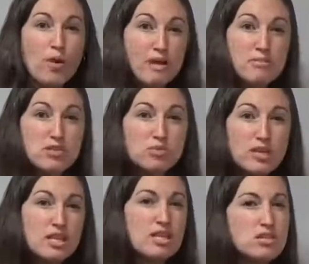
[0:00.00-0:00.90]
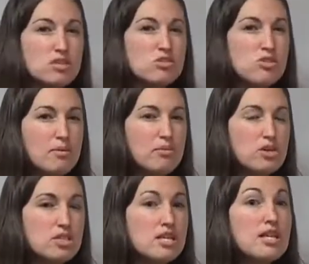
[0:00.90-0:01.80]
weigh between these two
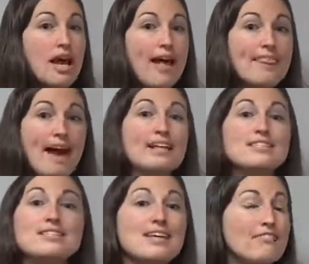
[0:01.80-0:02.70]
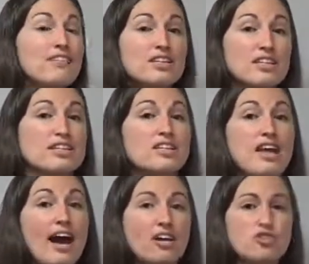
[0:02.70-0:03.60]
numbers? And that's definitely
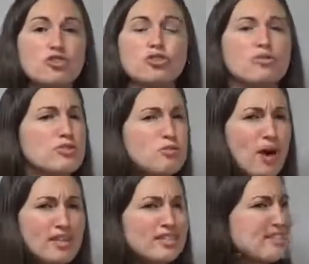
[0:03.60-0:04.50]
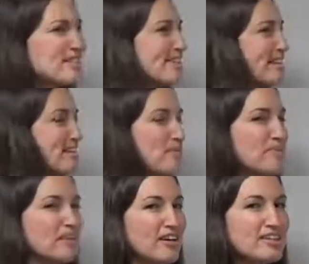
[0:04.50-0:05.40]
not true. If you wanted to say
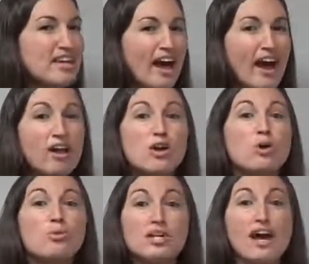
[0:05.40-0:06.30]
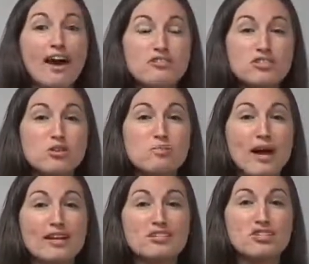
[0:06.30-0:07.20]
something like that, we'd have to go
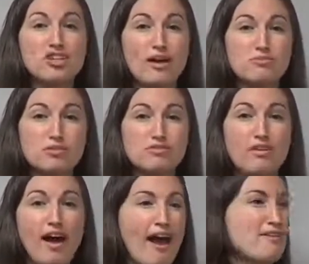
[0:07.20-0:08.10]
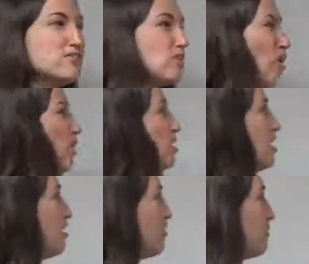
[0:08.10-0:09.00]
back to chapter 5. So
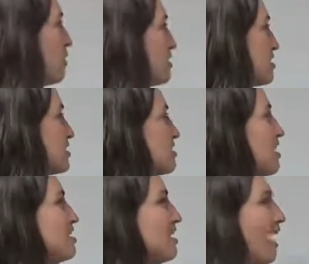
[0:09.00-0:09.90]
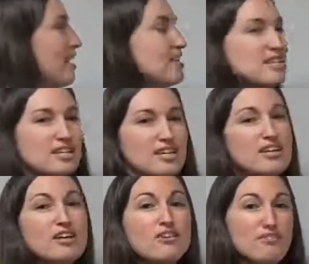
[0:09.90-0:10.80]
if I wanted to say
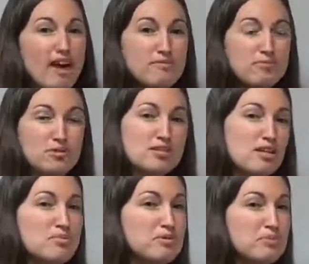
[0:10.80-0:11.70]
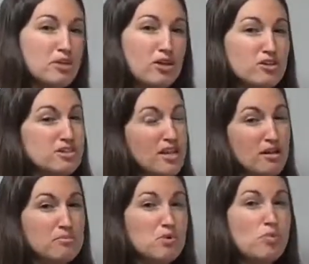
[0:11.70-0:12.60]
95% of people in our
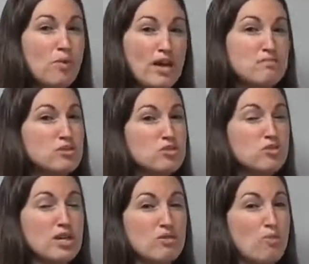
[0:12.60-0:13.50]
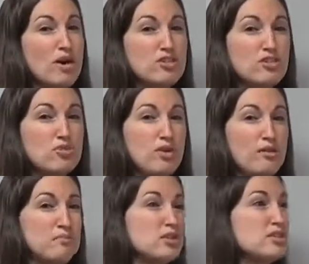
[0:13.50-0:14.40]
sample weigh between what two
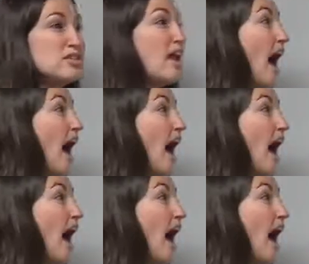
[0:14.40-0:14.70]
numbers,